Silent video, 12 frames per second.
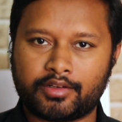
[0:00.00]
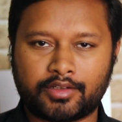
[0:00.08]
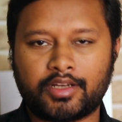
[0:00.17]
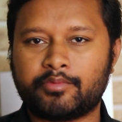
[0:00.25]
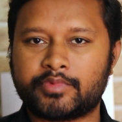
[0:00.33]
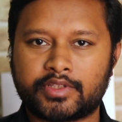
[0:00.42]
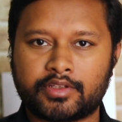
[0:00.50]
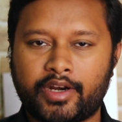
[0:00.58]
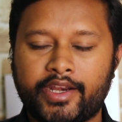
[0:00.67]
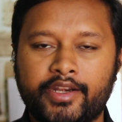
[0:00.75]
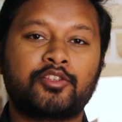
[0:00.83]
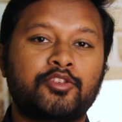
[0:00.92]
comes,
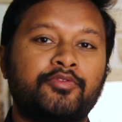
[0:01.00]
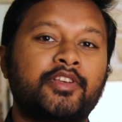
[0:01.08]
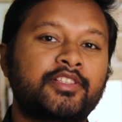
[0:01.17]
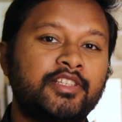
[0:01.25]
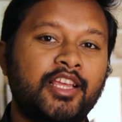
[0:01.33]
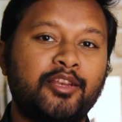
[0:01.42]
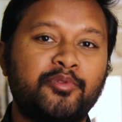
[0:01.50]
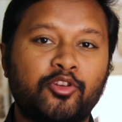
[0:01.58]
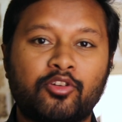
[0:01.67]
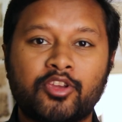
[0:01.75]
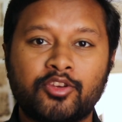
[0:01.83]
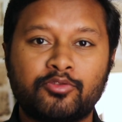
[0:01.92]
right? So firstly, I'll be
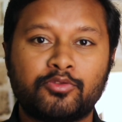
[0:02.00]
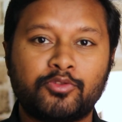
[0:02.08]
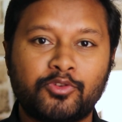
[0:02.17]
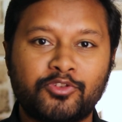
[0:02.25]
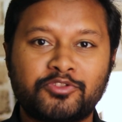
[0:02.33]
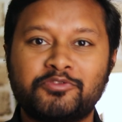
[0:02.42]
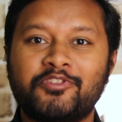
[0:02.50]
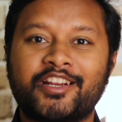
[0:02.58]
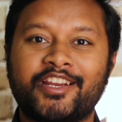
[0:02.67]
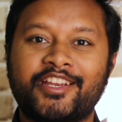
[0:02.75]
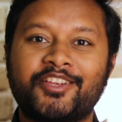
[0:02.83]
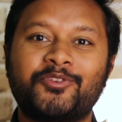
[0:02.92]
talking to those who are
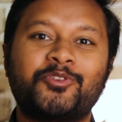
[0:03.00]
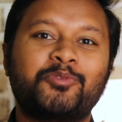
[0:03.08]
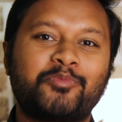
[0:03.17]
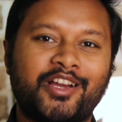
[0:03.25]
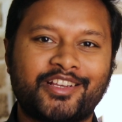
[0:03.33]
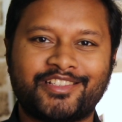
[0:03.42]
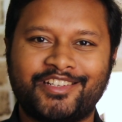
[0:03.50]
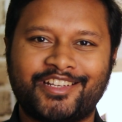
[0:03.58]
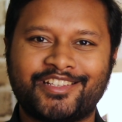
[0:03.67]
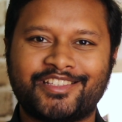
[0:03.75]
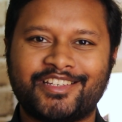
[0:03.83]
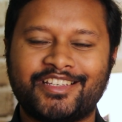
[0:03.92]
getting good marks in
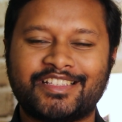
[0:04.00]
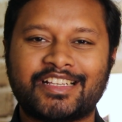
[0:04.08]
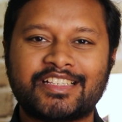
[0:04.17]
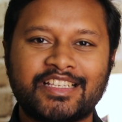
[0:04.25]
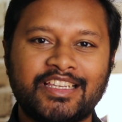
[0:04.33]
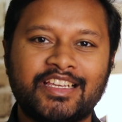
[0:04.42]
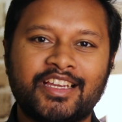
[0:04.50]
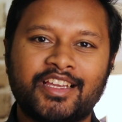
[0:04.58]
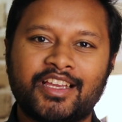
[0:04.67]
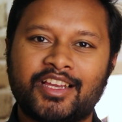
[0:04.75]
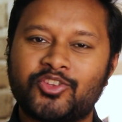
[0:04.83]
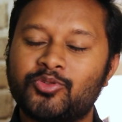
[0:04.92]
test series. See,
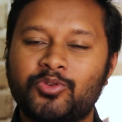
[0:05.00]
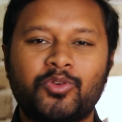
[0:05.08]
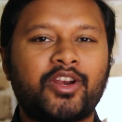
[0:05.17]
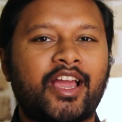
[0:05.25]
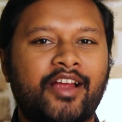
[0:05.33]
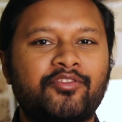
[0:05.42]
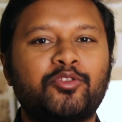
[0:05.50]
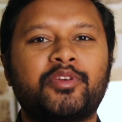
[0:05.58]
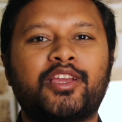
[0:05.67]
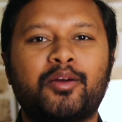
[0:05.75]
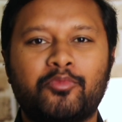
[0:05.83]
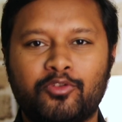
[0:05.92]
you don't have to
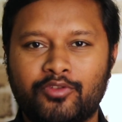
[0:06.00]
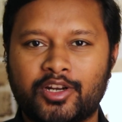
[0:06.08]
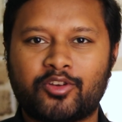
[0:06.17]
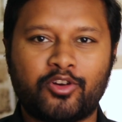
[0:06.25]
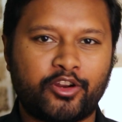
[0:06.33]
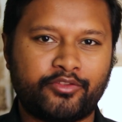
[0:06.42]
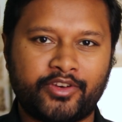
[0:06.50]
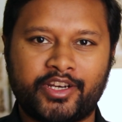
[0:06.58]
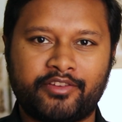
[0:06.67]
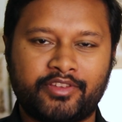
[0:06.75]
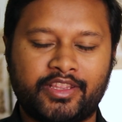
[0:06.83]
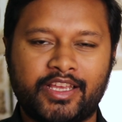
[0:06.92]
become
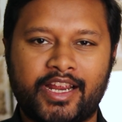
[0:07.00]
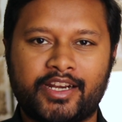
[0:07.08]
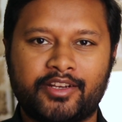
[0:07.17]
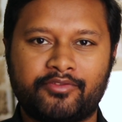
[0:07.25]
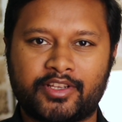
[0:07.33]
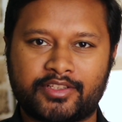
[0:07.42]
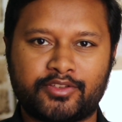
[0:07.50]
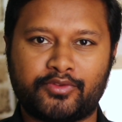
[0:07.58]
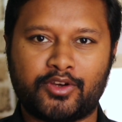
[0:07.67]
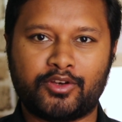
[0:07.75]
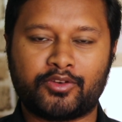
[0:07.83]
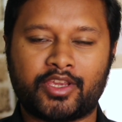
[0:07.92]
overconfident with that, first of
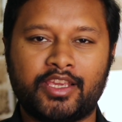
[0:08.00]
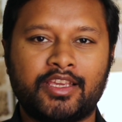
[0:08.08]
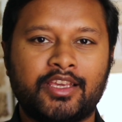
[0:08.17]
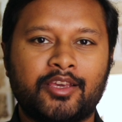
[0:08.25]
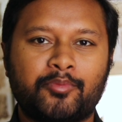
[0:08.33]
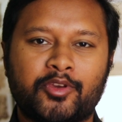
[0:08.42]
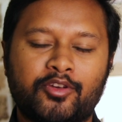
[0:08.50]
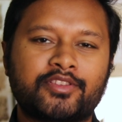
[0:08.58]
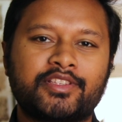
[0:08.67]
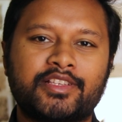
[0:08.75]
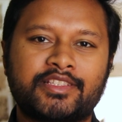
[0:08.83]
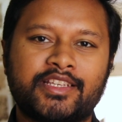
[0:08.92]
all, okay? Because
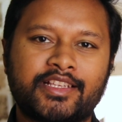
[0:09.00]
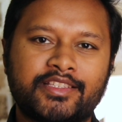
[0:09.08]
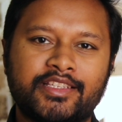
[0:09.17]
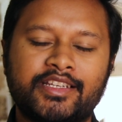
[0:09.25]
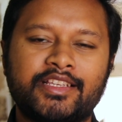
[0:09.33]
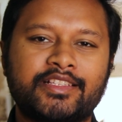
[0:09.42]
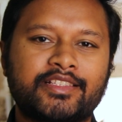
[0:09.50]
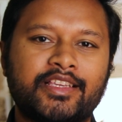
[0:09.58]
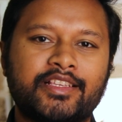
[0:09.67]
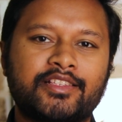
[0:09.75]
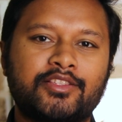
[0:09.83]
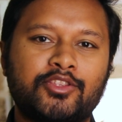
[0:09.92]
this test series
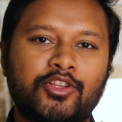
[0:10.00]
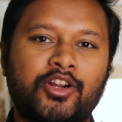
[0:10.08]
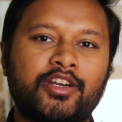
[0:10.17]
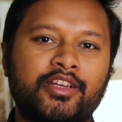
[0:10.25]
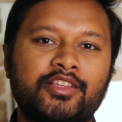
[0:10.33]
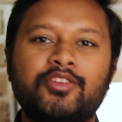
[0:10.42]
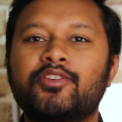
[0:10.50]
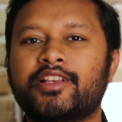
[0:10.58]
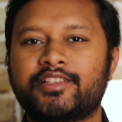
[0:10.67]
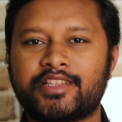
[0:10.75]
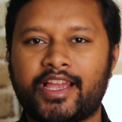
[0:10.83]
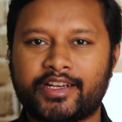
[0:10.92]
is not your
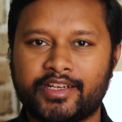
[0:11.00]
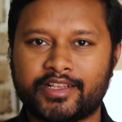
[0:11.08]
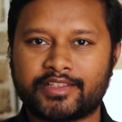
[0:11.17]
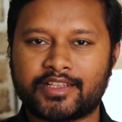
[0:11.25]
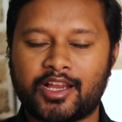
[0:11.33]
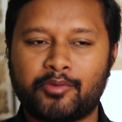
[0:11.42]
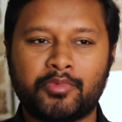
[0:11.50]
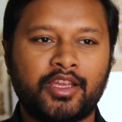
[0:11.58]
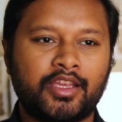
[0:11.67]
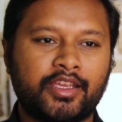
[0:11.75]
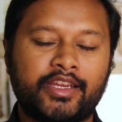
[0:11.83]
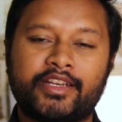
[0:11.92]
exact exam.
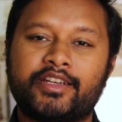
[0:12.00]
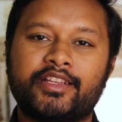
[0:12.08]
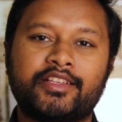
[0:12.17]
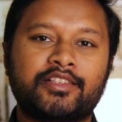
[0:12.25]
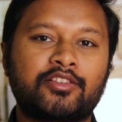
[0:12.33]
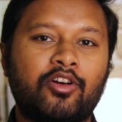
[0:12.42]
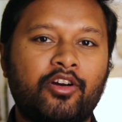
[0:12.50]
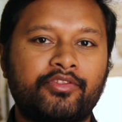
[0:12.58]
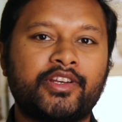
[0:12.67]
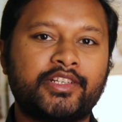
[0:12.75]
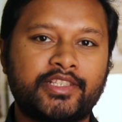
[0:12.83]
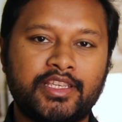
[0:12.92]
It is
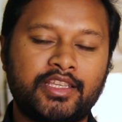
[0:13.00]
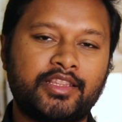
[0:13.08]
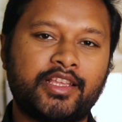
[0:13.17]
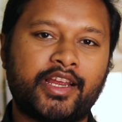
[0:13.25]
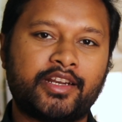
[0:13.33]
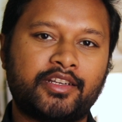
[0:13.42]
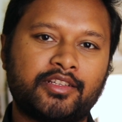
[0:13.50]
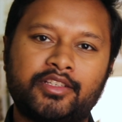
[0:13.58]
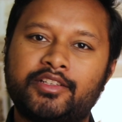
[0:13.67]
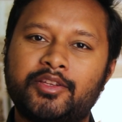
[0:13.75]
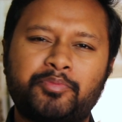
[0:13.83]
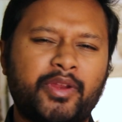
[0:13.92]
often seen that
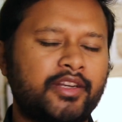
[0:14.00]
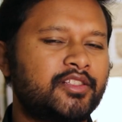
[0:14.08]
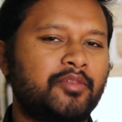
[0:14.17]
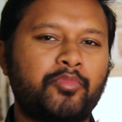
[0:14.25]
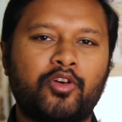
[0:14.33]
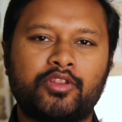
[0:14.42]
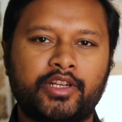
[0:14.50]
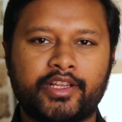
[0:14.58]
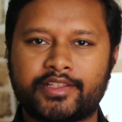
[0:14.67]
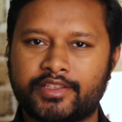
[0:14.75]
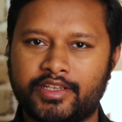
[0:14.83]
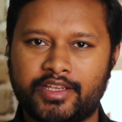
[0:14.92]
it depends upon the
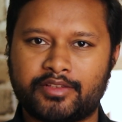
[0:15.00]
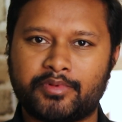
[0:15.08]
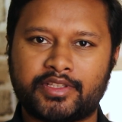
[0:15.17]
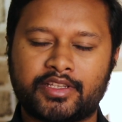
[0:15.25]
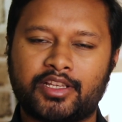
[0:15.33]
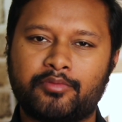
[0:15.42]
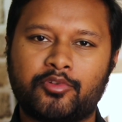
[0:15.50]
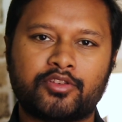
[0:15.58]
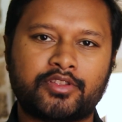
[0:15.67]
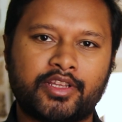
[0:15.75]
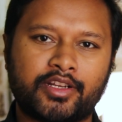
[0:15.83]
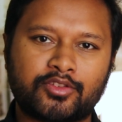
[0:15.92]
test series, basically,
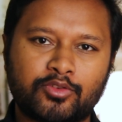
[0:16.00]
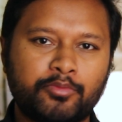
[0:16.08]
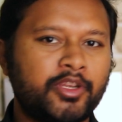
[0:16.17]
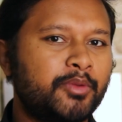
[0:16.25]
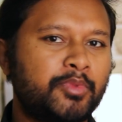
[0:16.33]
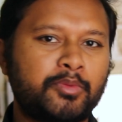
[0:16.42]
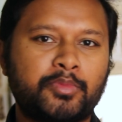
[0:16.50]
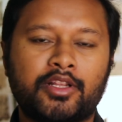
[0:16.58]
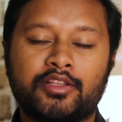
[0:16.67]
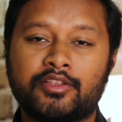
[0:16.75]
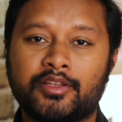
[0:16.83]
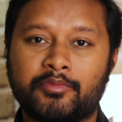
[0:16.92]
because there are so many
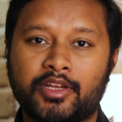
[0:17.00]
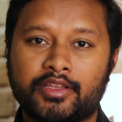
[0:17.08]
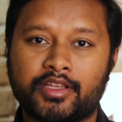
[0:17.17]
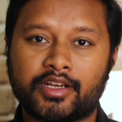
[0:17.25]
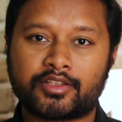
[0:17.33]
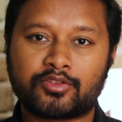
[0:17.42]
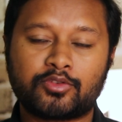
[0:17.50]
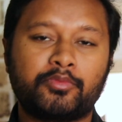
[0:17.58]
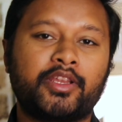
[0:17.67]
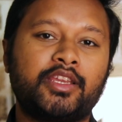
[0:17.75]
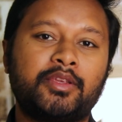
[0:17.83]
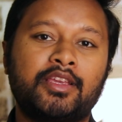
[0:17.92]
people, there are so
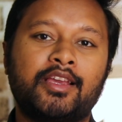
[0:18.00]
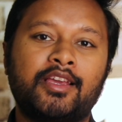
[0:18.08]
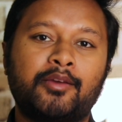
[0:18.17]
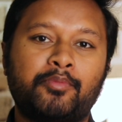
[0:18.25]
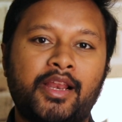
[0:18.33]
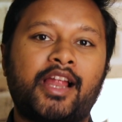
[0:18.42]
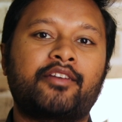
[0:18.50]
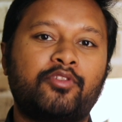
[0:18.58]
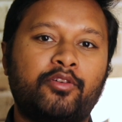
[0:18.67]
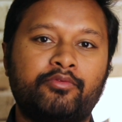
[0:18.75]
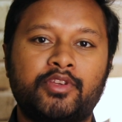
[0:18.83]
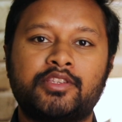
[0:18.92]
many
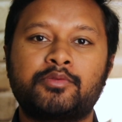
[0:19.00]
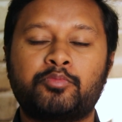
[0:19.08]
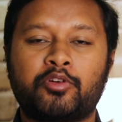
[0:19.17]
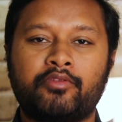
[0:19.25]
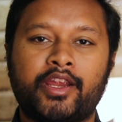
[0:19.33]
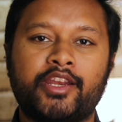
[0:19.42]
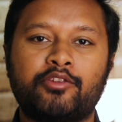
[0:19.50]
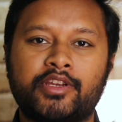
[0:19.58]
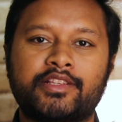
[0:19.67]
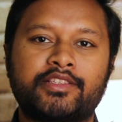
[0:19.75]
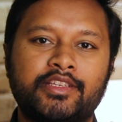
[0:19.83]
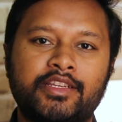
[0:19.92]
platforms which provide you
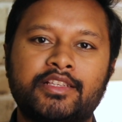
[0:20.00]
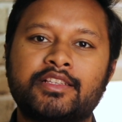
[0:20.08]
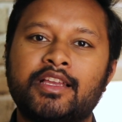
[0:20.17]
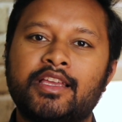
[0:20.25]
test series.